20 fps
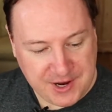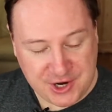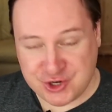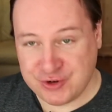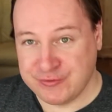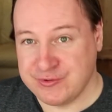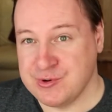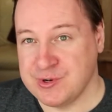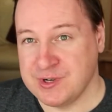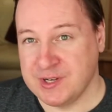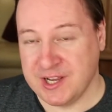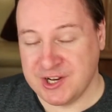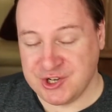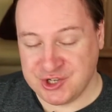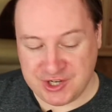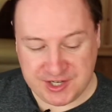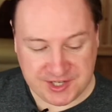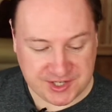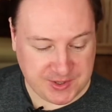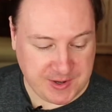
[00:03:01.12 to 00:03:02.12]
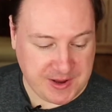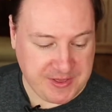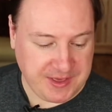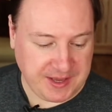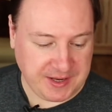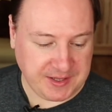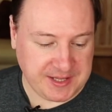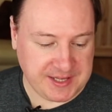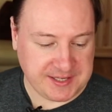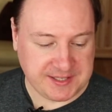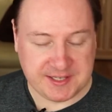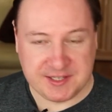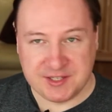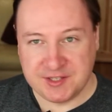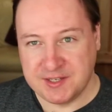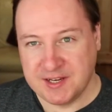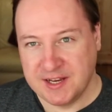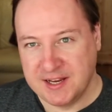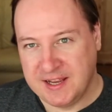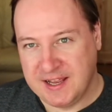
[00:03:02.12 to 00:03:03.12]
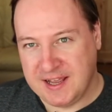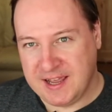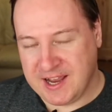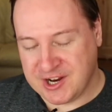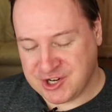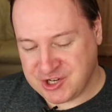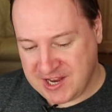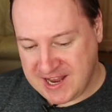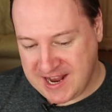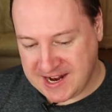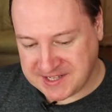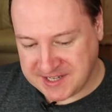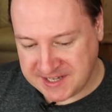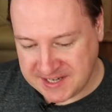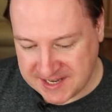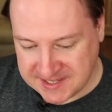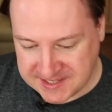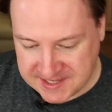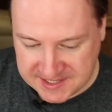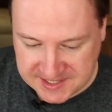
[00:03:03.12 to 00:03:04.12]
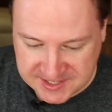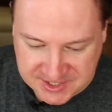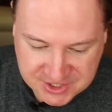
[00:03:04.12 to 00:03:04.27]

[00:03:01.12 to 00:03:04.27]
passion fruit and lychee, so I think this is actually acting as